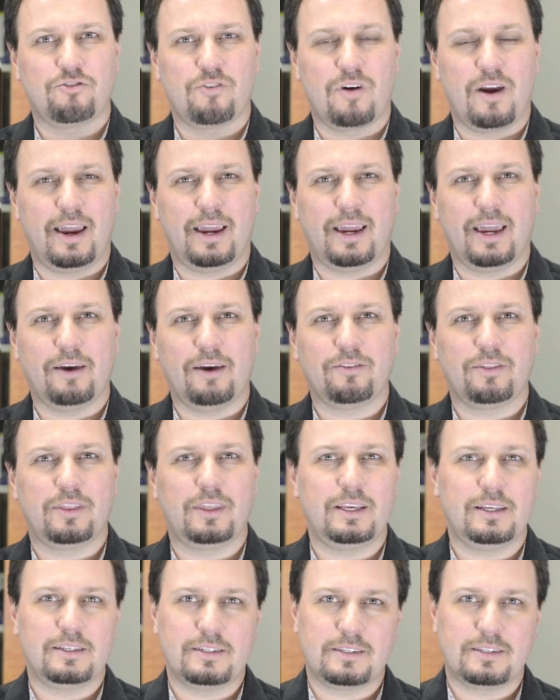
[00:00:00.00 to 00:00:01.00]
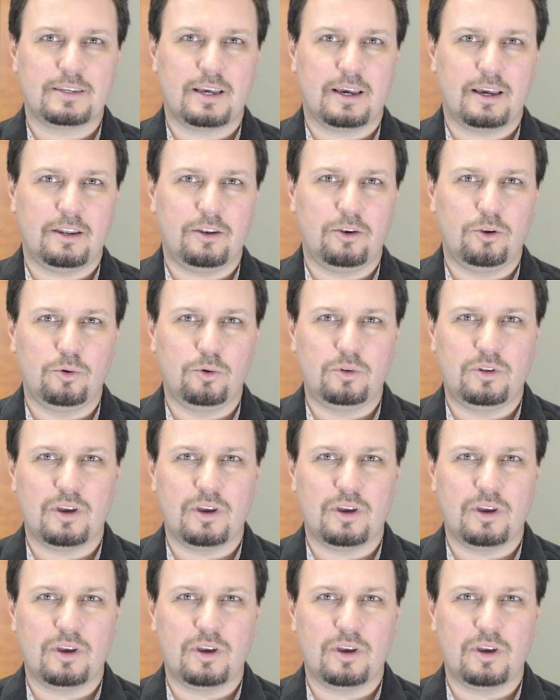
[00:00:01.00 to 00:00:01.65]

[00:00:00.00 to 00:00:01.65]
trying out these new